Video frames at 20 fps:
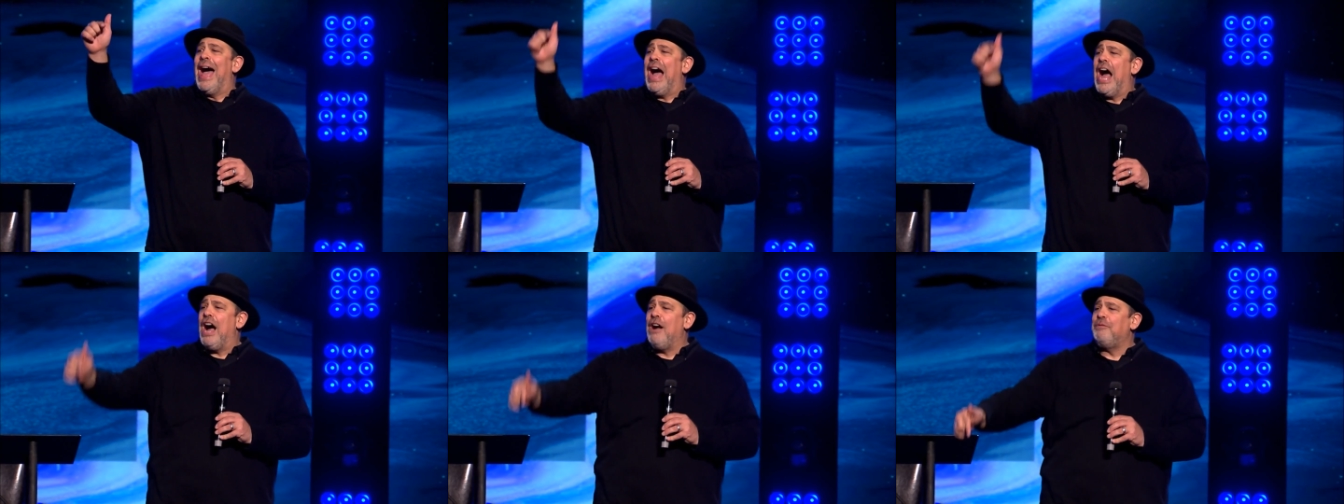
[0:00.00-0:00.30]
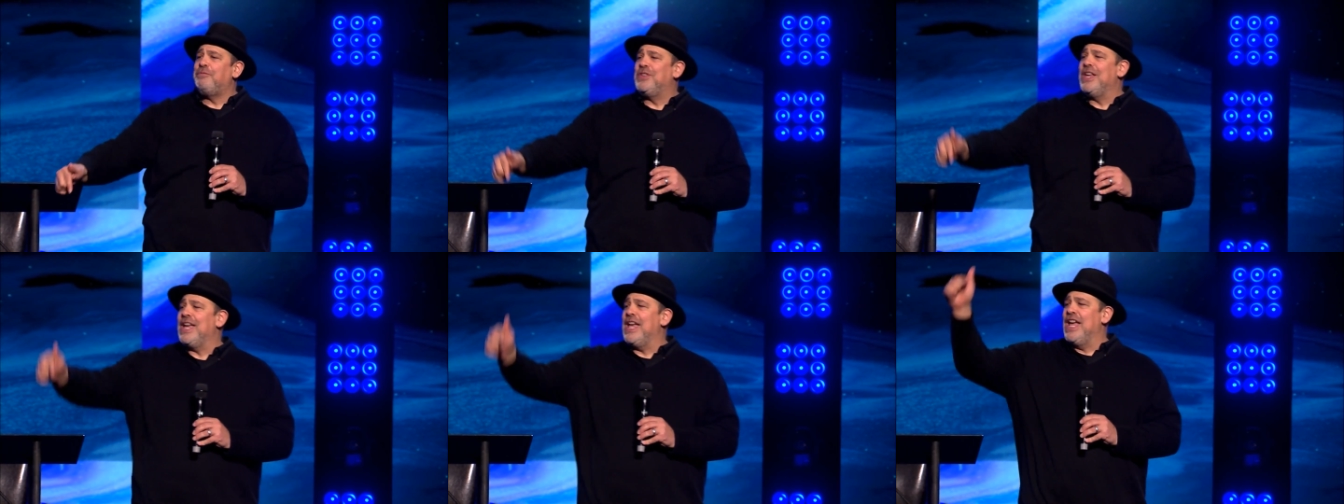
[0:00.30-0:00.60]

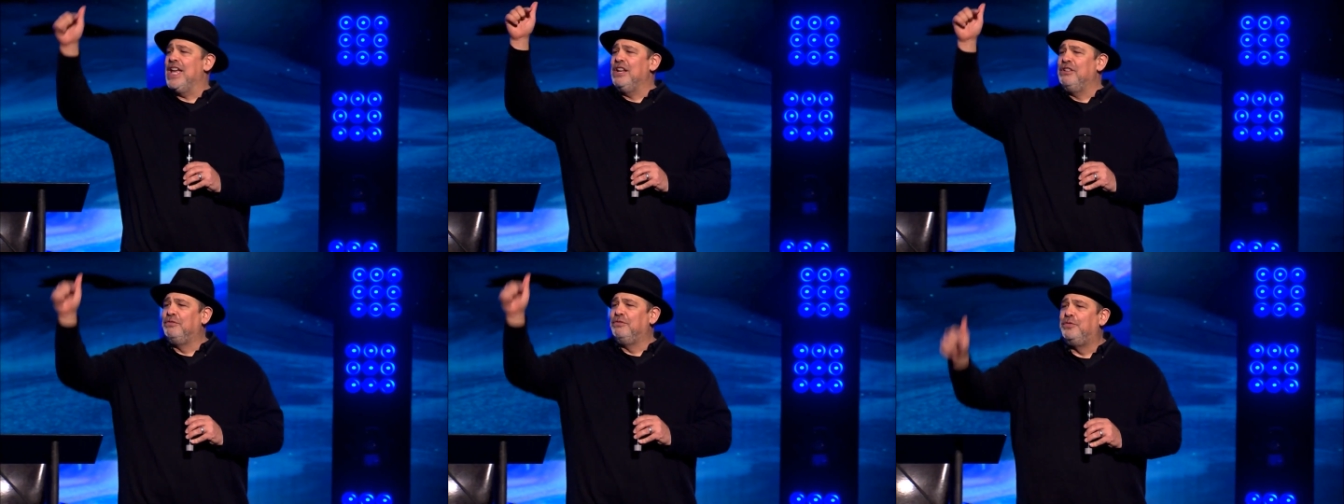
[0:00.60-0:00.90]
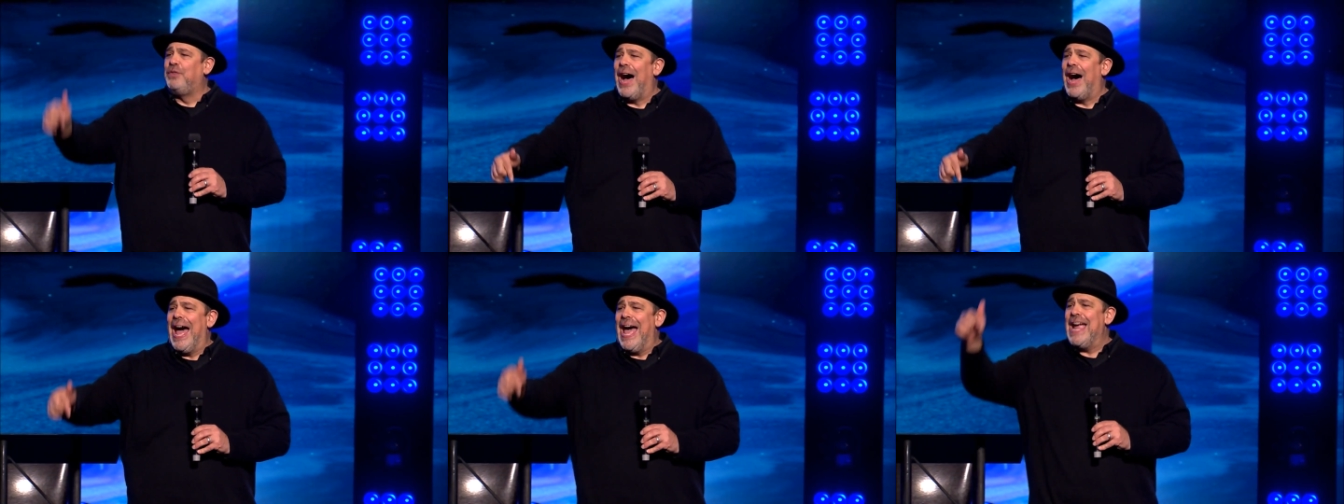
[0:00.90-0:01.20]
have to
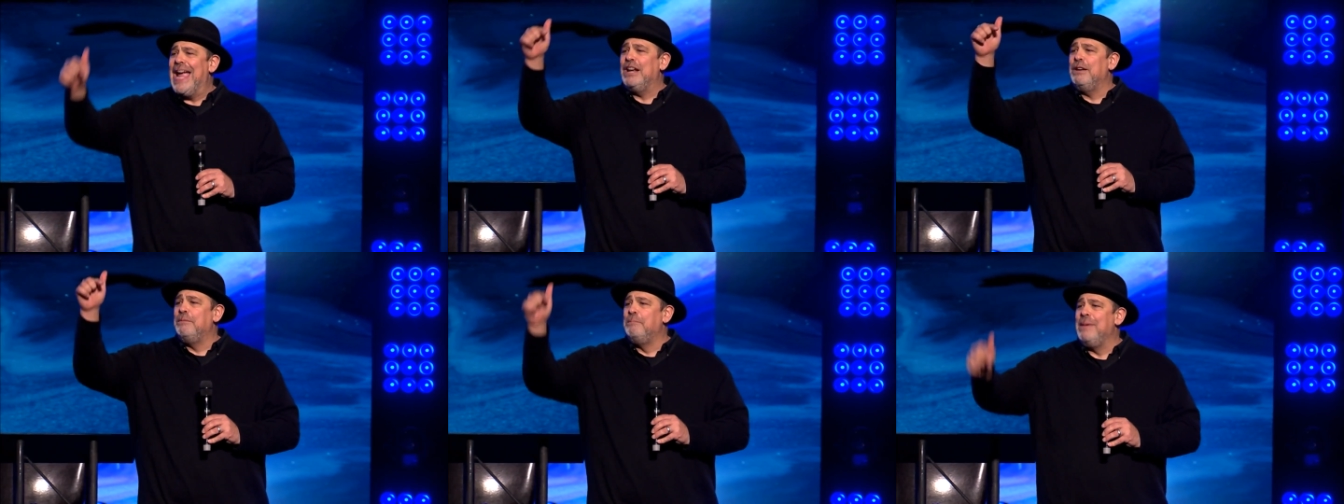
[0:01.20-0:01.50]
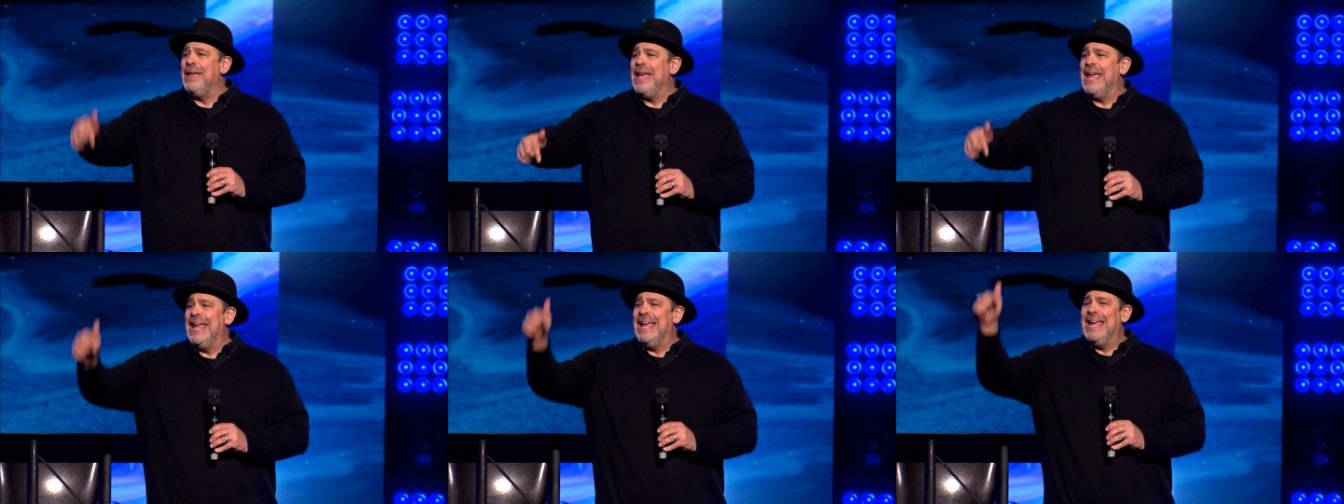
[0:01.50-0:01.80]
invite
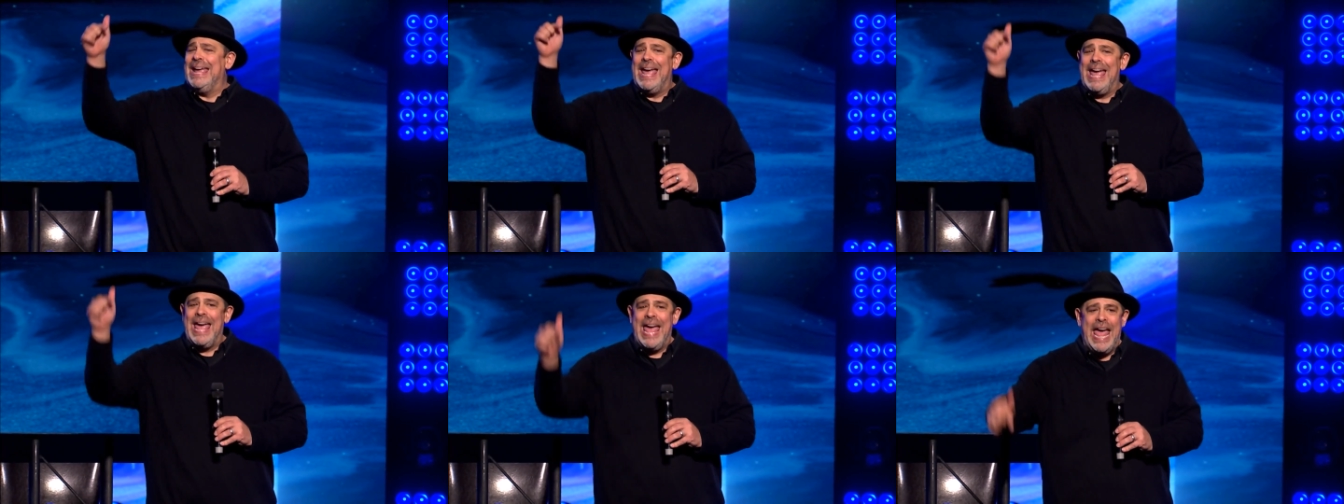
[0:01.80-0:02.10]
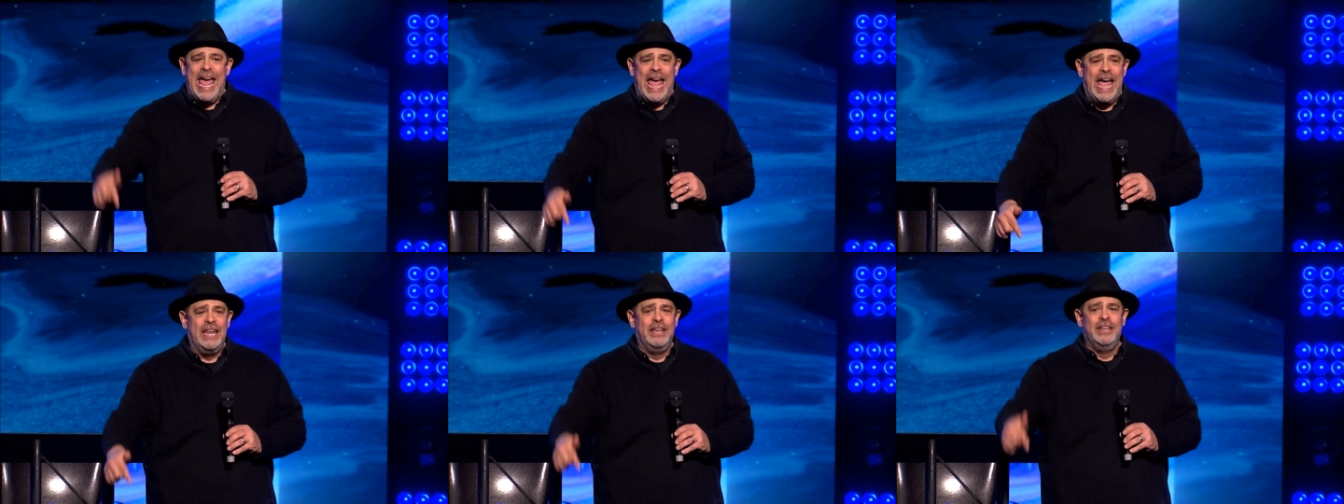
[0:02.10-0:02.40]
me
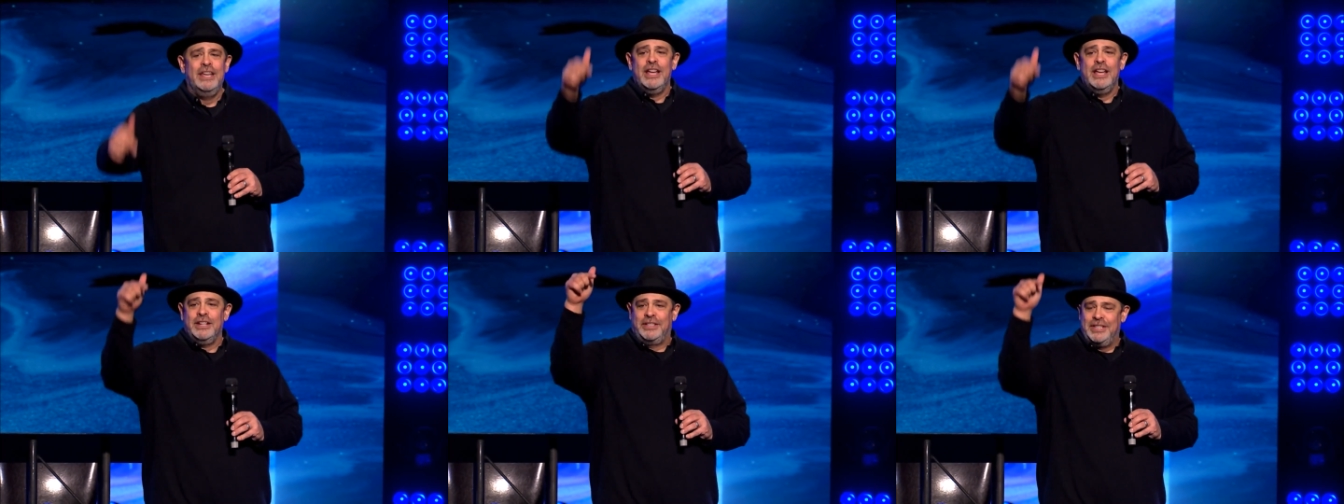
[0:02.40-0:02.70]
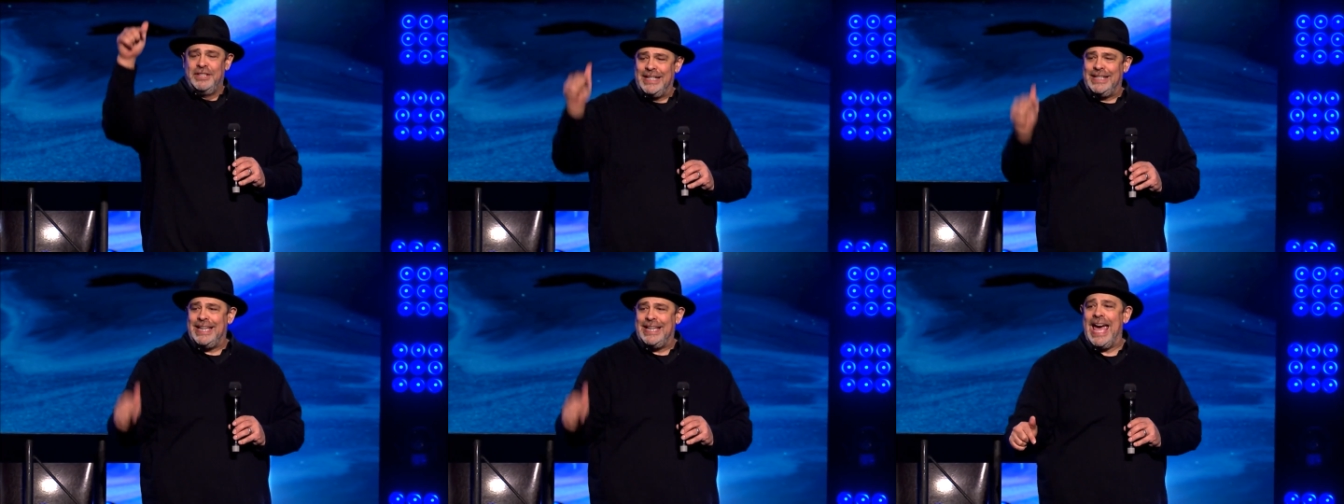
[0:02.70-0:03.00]
in
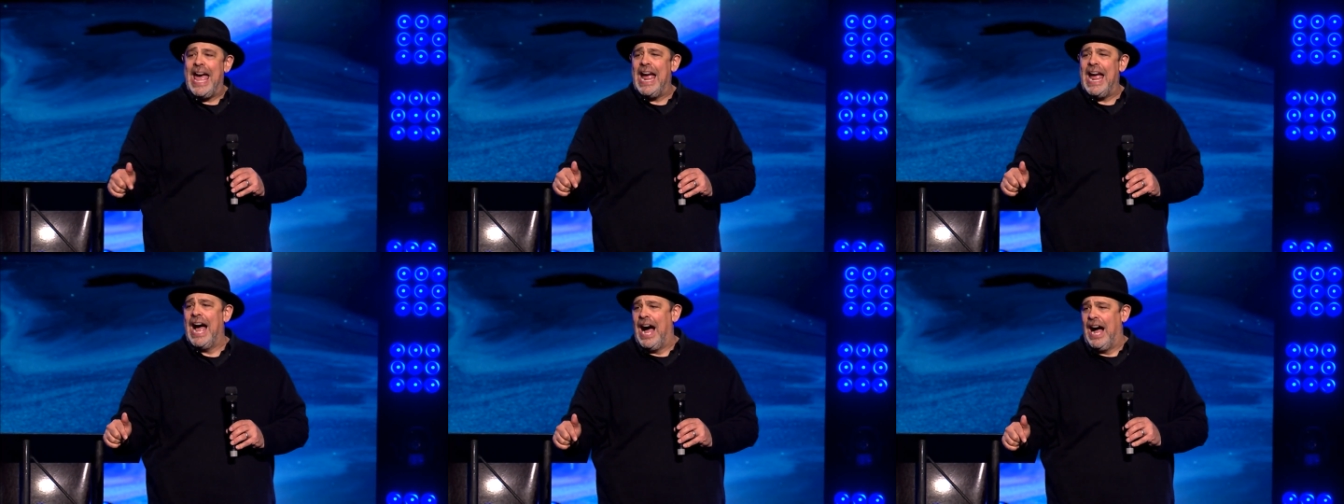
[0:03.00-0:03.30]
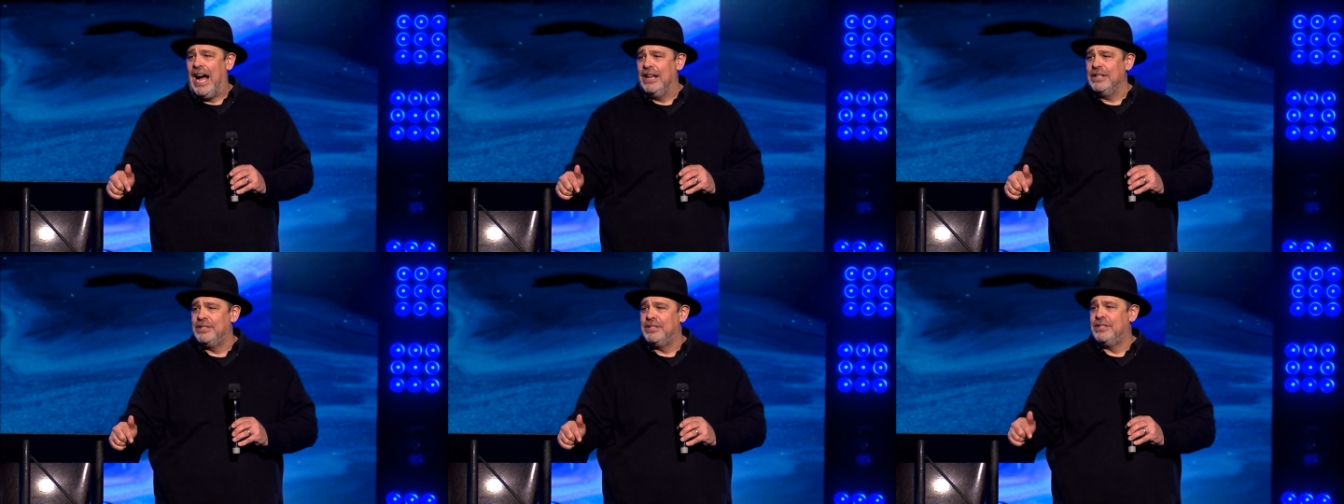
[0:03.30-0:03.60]
to the
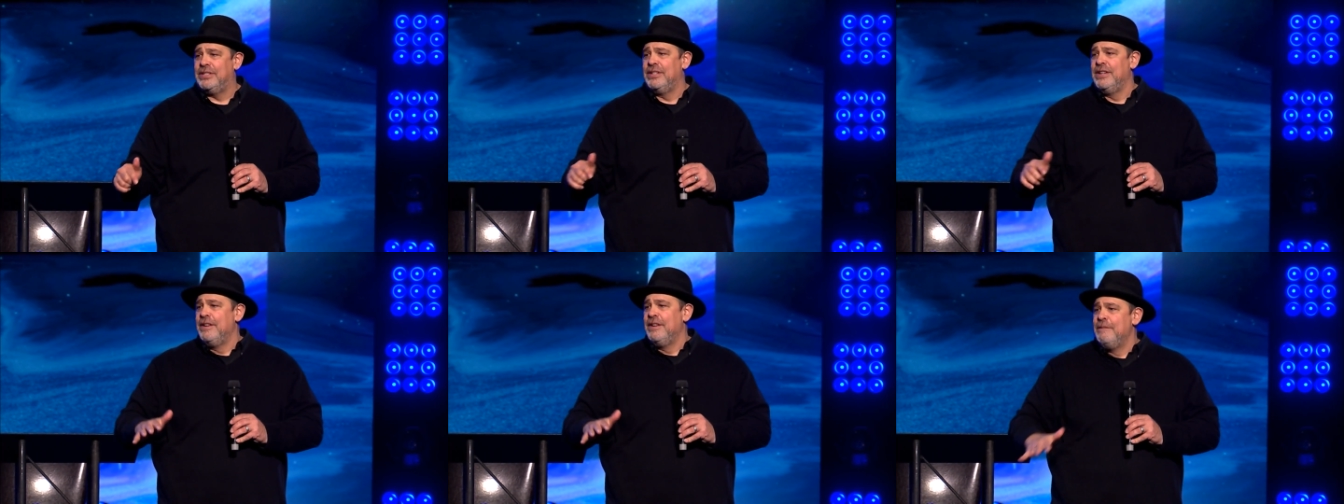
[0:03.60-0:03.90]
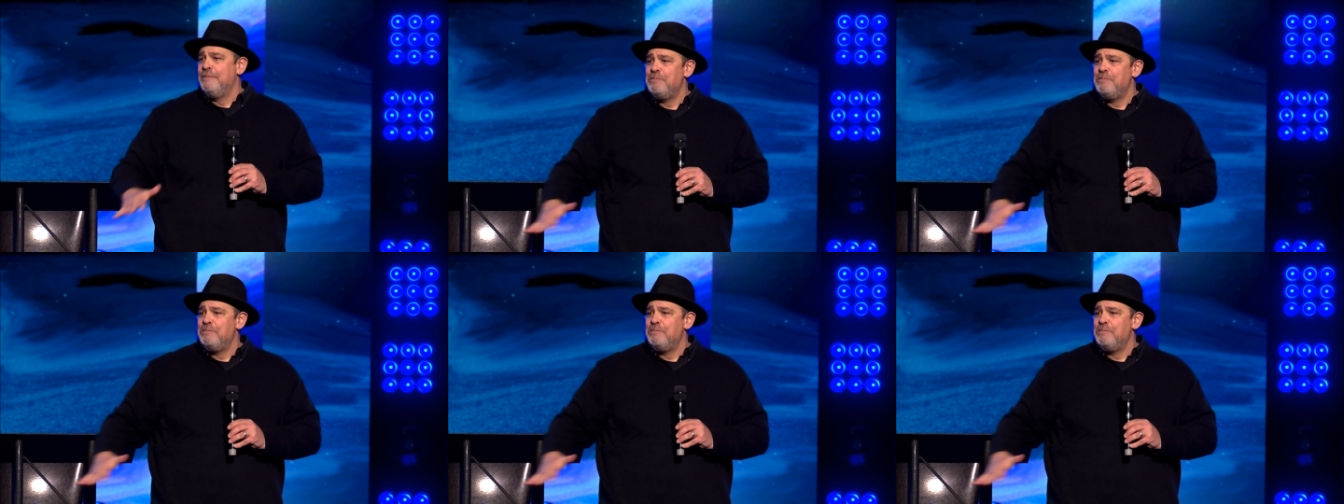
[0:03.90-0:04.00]
chaos.